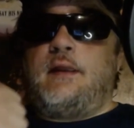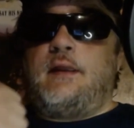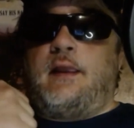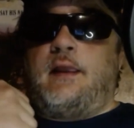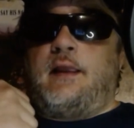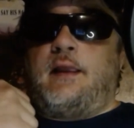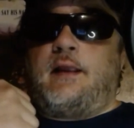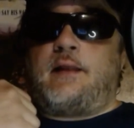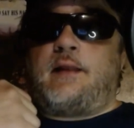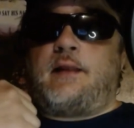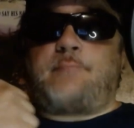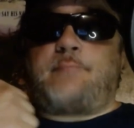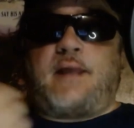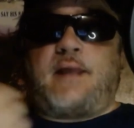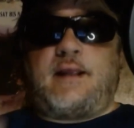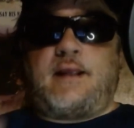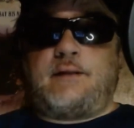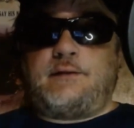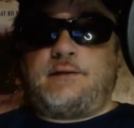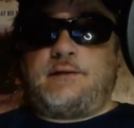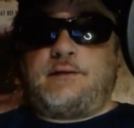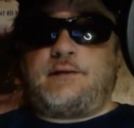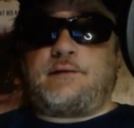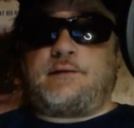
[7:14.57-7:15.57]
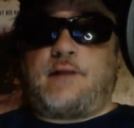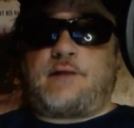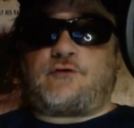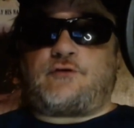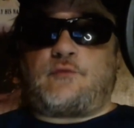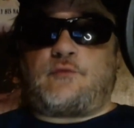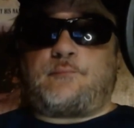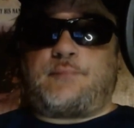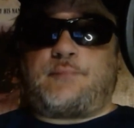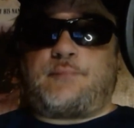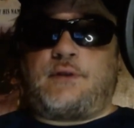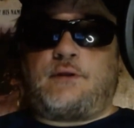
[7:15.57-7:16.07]
and paying the
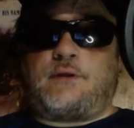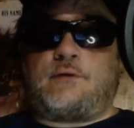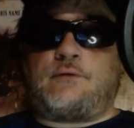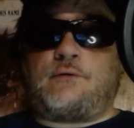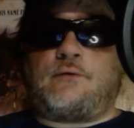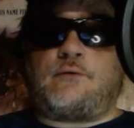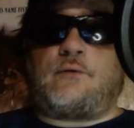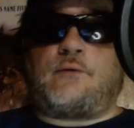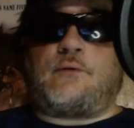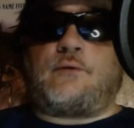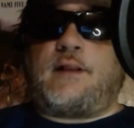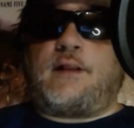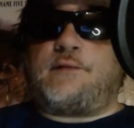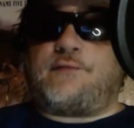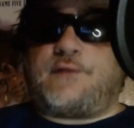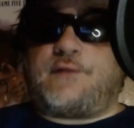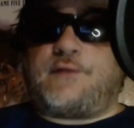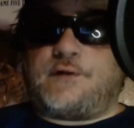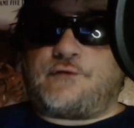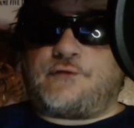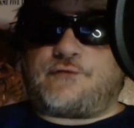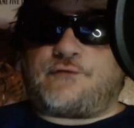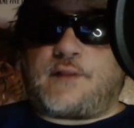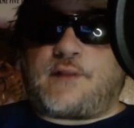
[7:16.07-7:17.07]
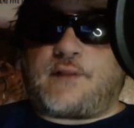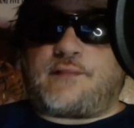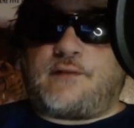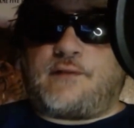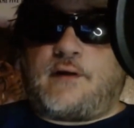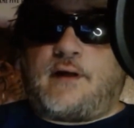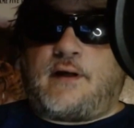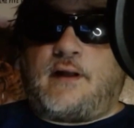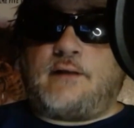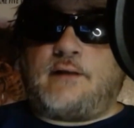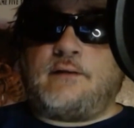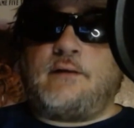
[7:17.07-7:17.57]
electric bill and things like
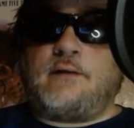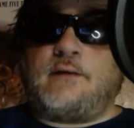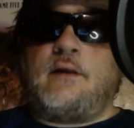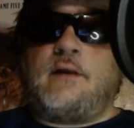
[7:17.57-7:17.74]
that,